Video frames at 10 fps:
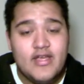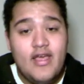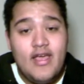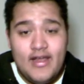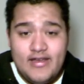
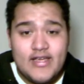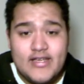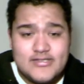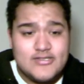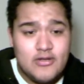and
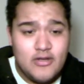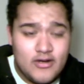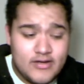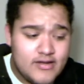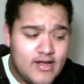taking so
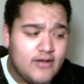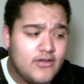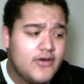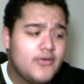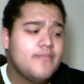long to
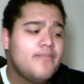download.